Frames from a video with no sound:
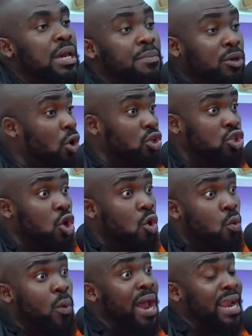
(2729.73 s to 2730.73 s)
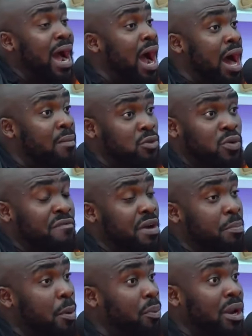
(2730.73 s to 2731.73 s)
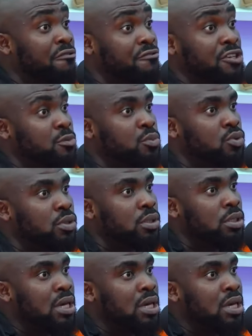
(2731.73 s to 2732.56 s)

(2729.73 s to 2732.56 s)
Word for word: Because when arms were very popular on Facebook,